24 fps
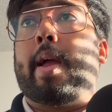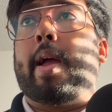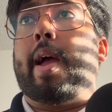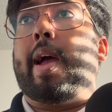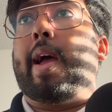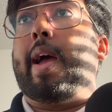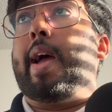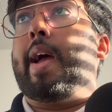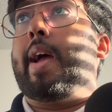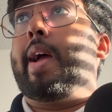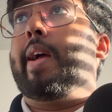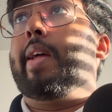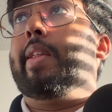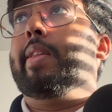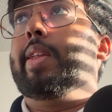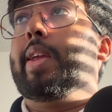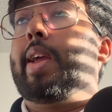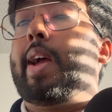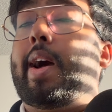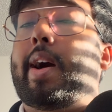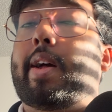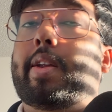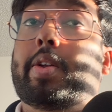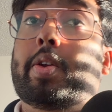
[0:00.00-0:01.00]
And
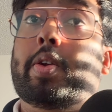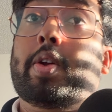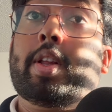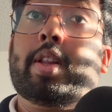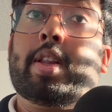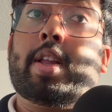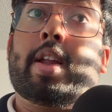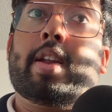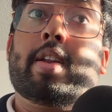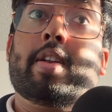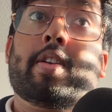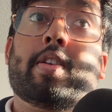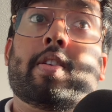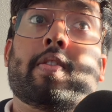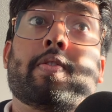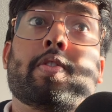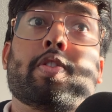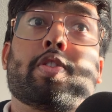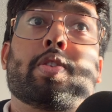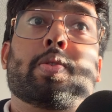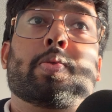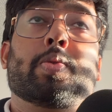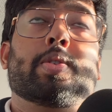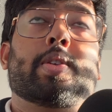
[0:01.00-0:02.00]
yeah, during that interview,
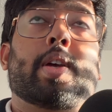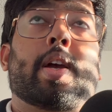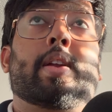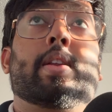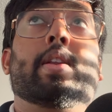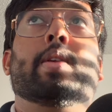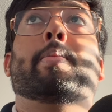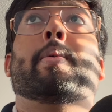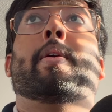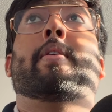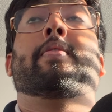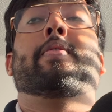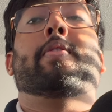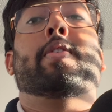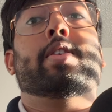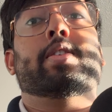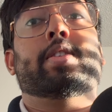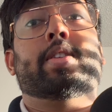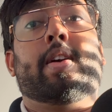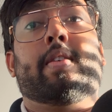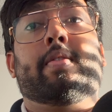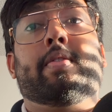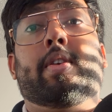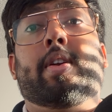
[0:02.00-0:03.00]
this was actually my
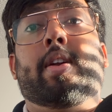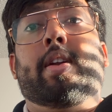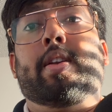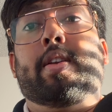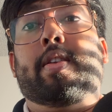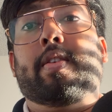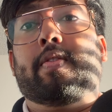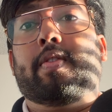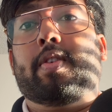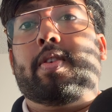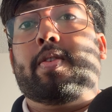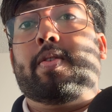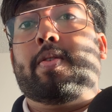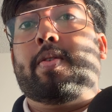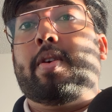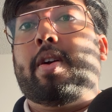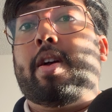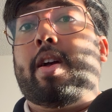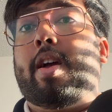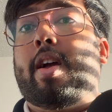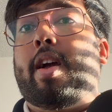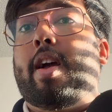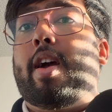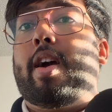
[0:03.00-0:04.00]
first ever interview
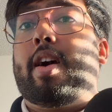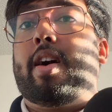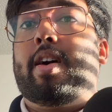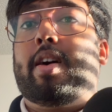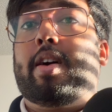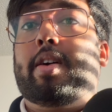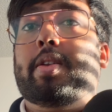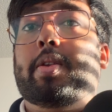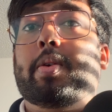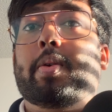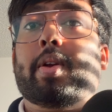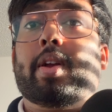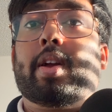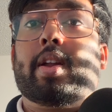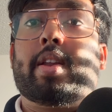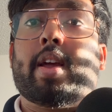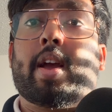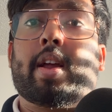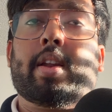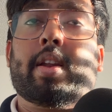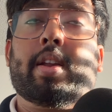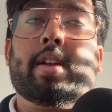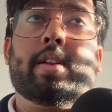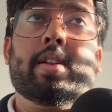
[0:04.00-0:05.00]
doing a
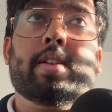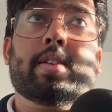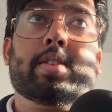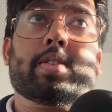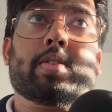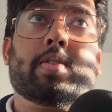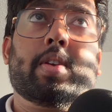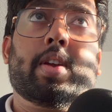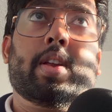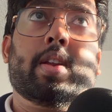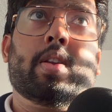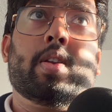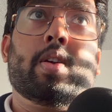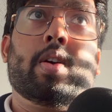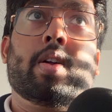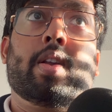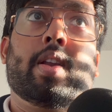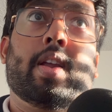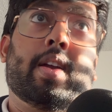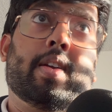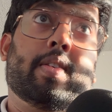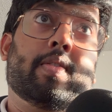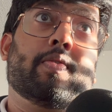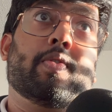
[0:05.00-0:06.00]
technical screen,
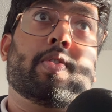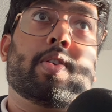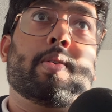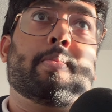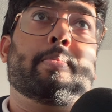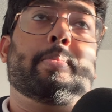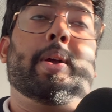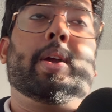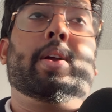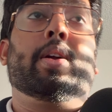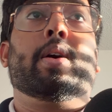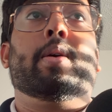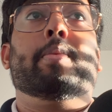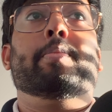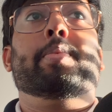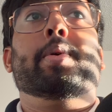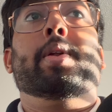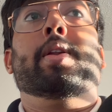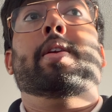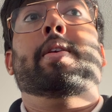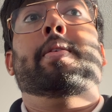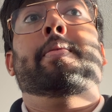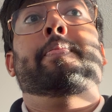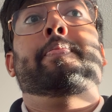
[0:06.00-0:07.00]
like for a big
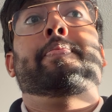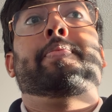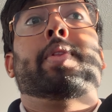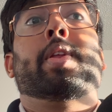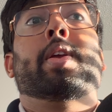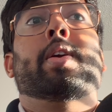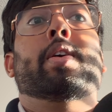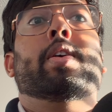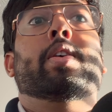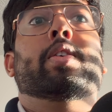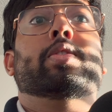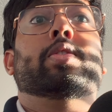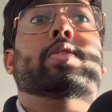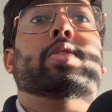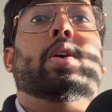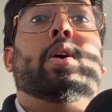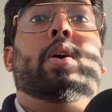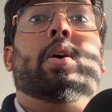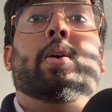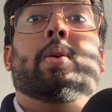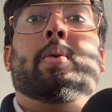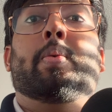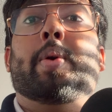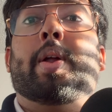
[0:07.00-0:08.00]
company.
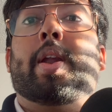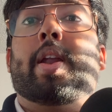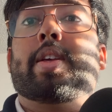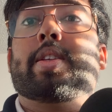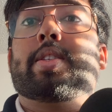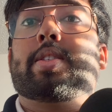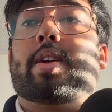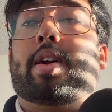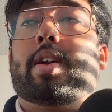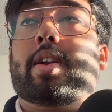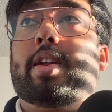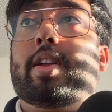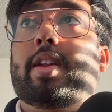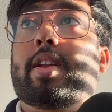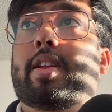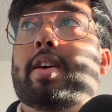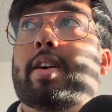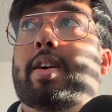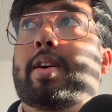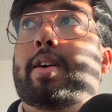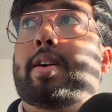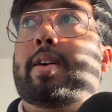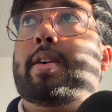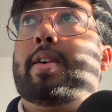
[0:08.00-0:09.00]
So when I started,
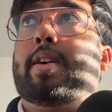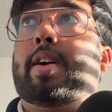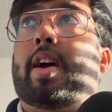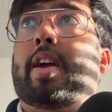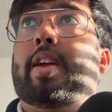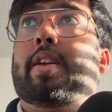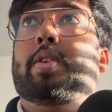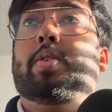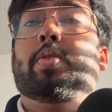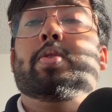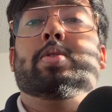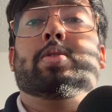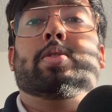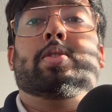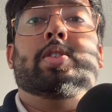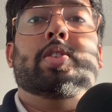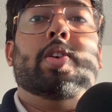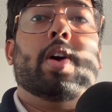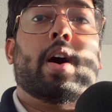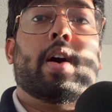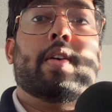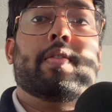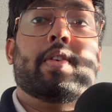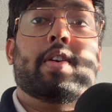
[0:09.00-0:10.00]
I used
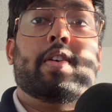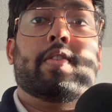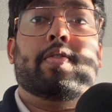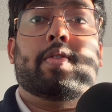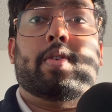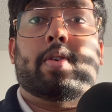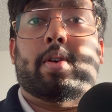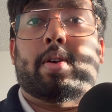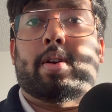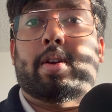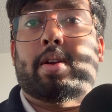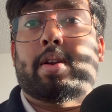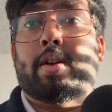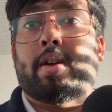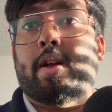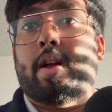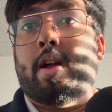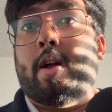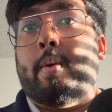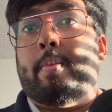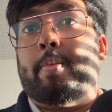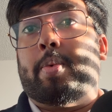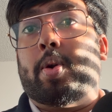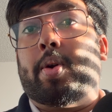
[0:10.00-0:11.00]
Java for
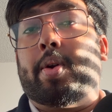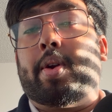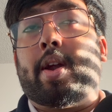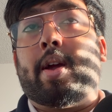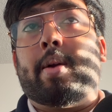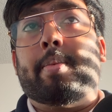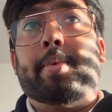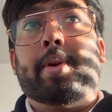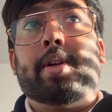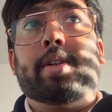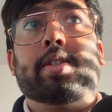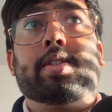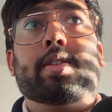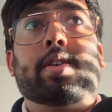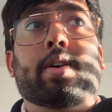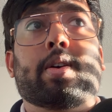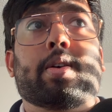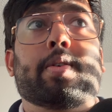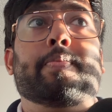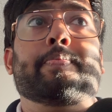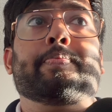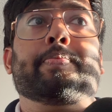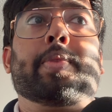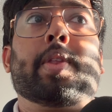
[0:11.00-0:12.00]
programming. So
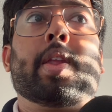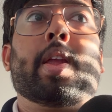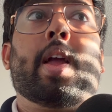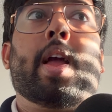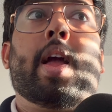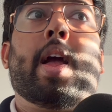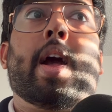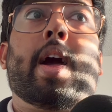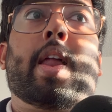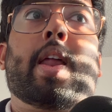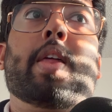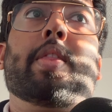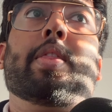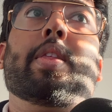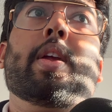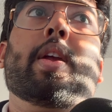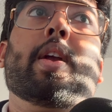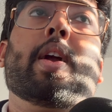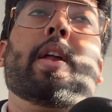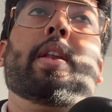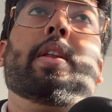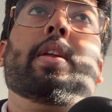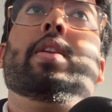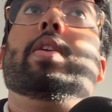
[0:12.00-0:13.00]
I think
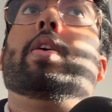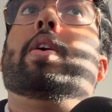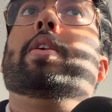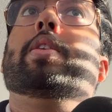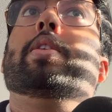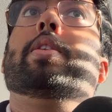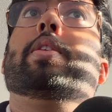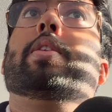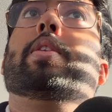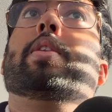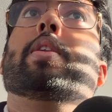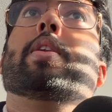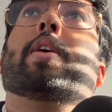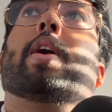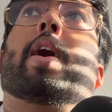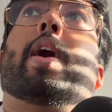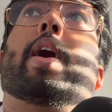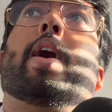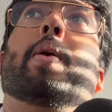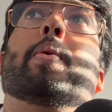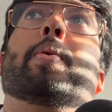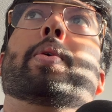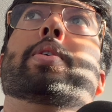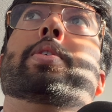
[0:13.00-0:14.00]

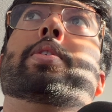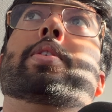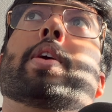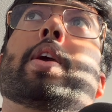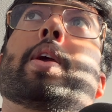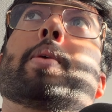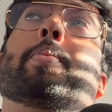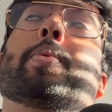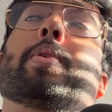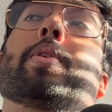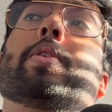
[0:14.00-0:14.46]
I was able